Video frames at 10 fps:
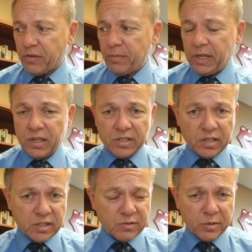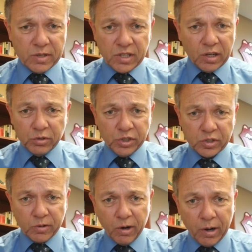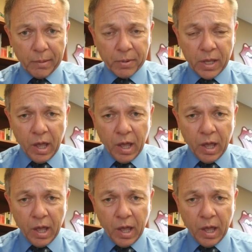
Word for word: media systems because they don't just grow up